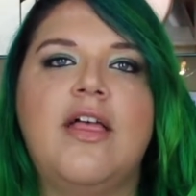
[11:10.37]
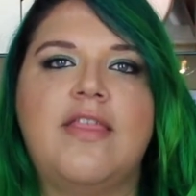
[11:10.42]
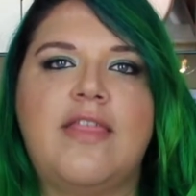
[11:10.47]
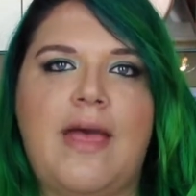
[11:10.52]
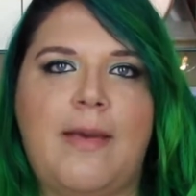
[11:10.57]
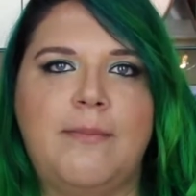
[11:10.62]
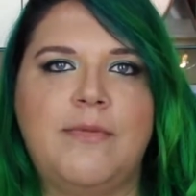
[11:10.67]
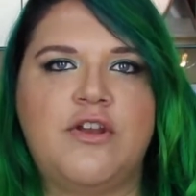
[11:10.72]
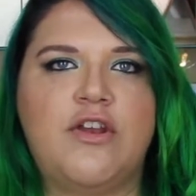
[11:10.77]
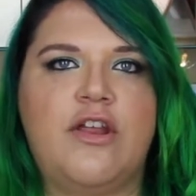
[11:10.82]

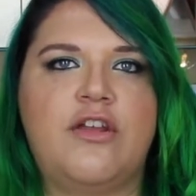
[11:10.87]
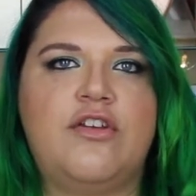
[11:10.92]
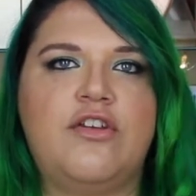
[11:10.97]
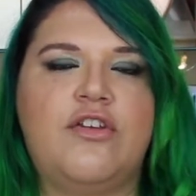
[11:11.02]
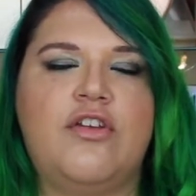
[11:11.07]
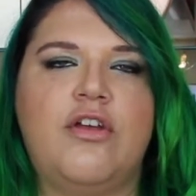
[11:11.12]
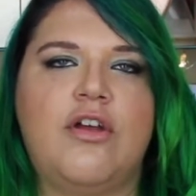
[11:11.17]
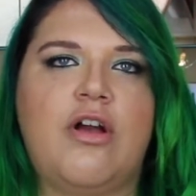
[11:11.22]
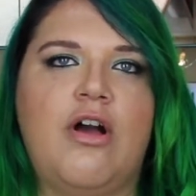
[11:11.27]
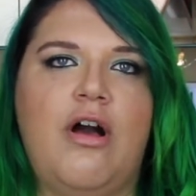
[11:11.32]
that magenta
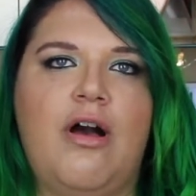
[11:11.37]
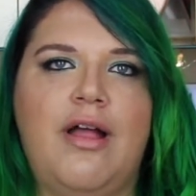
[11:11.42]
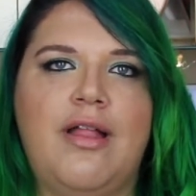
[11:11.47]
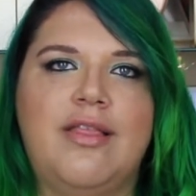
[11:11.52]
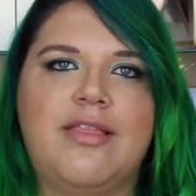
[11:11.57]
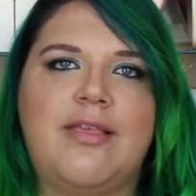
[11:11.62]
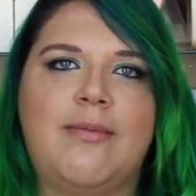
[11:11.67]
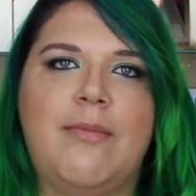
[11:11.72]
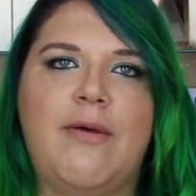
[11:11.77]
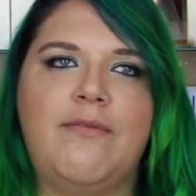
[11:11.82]
took
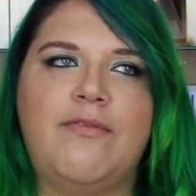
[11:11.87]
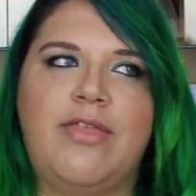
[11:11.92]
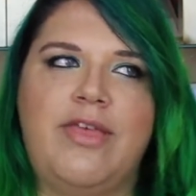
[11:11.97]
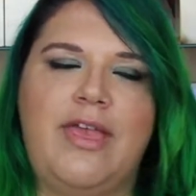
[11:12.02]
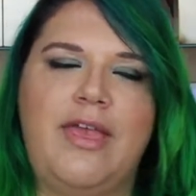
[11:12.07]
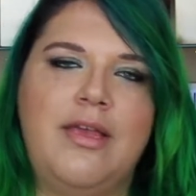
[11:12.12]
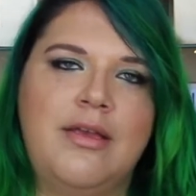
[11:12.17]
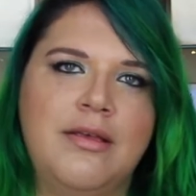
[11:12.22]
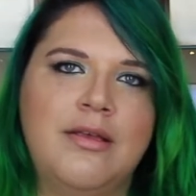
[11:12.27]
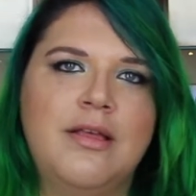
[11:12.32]
on some of
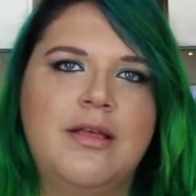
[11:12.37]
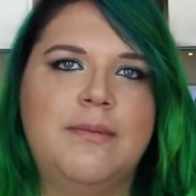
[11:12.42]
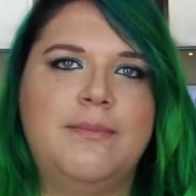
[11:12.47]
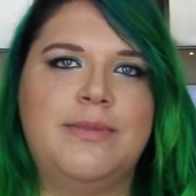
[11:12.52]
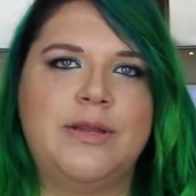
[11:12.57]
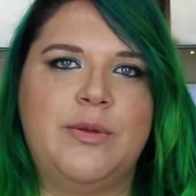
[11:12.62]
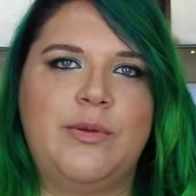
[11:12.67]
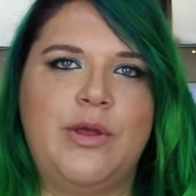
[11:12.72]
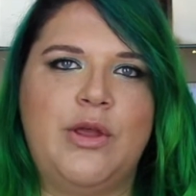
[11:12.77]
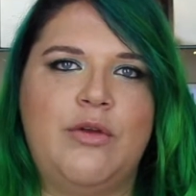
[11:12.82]
the
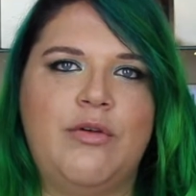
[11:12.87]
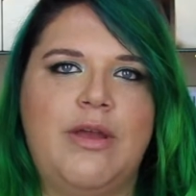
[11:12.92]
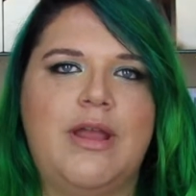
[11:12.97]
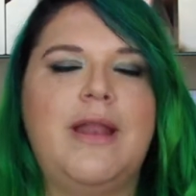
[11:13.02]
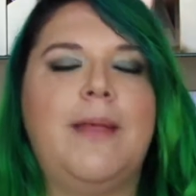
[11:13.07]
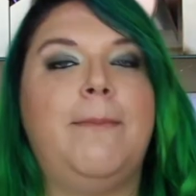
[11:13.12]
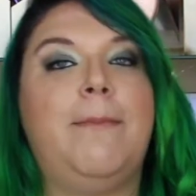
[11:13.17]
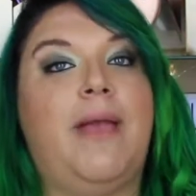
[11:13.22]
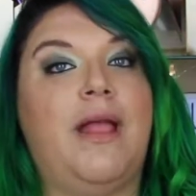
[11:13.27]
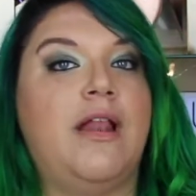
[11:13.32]
bluey
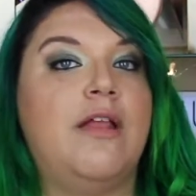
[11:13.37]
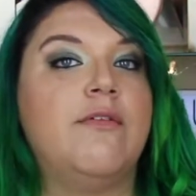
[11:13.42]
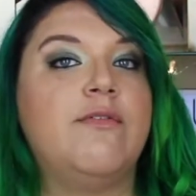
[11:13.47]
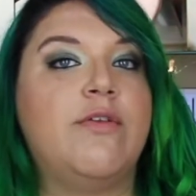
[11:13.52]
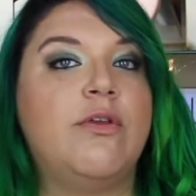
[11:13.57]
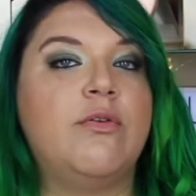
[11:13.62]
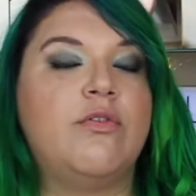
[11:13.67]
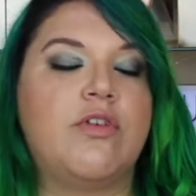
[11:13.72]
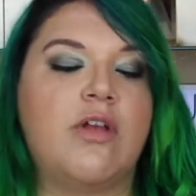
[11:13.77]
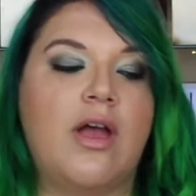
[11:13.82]
green and made it
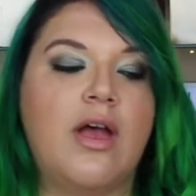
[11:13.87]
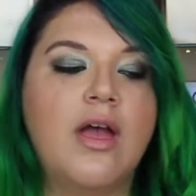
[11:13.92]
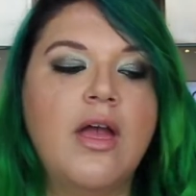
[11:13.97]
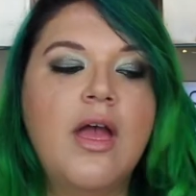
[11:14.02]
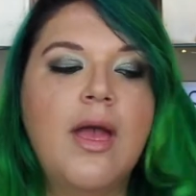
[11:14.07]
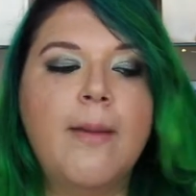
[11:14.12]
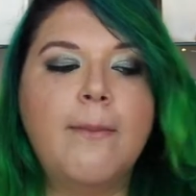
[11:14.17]
fuchsia.